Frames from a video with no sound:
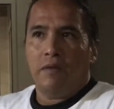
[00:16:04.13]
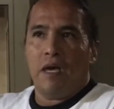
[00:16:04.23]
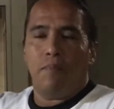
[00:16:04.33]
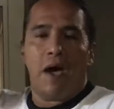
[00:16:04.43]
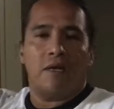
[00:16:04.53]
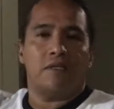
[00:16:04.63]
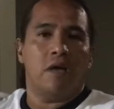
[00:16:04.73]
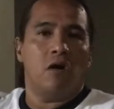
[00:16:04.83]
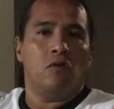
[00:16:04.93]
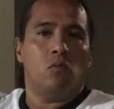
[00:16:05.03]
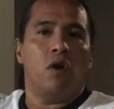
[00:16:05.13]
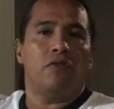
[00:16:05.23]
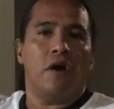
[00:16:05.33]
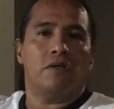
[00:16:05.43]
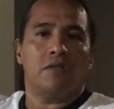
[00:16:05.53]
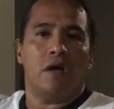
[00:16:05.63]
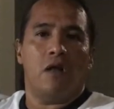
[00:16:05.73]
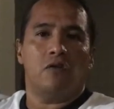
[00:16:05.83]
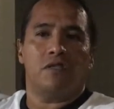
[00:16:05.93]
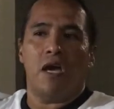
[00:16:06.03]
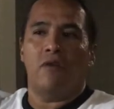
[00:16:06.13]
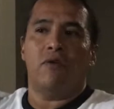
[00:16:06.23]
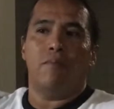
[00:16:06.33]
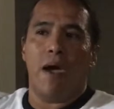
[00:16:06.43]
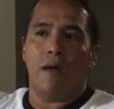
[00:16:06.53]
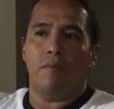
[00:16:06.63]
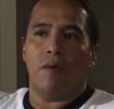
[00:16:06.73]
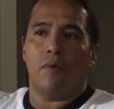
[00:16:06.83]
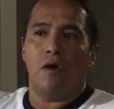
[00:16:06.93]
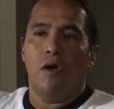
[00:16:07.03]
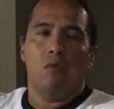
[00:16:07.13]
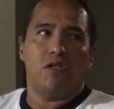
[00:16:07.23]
They passed down $1,000 to every band member,